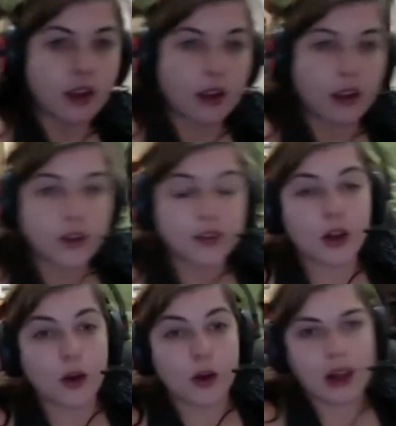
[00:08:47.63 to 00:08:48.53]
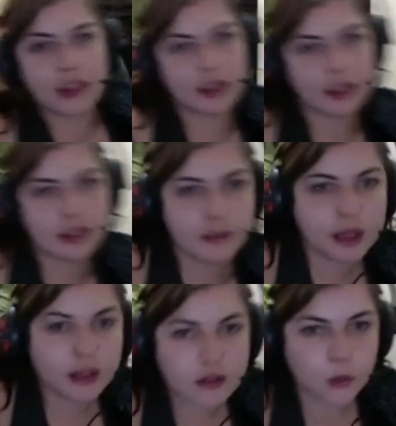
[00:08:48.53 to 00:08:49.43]
So I think that's something
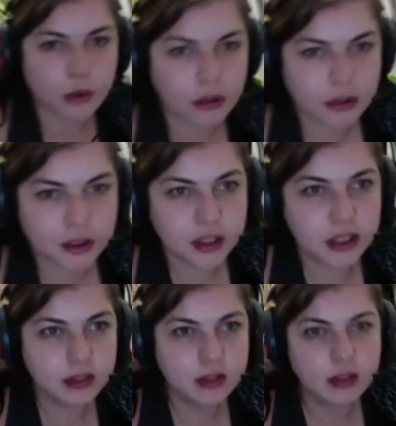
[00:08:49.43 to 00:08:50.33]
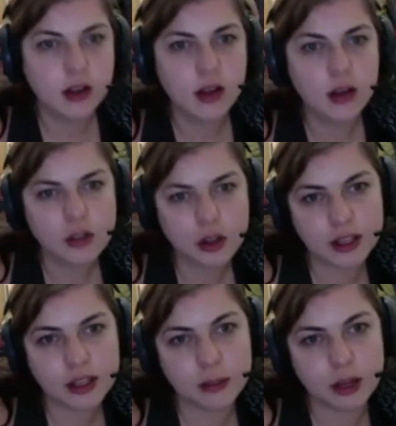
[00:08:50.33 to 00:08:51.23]
that's worth talking
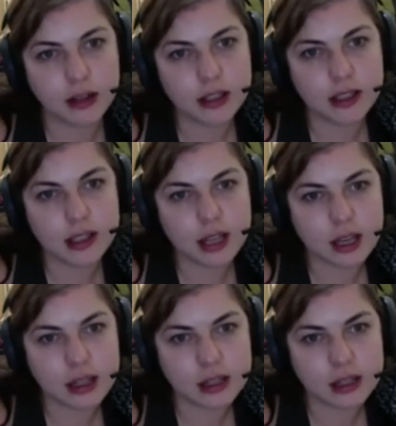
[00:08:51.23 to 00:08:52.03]
about is that,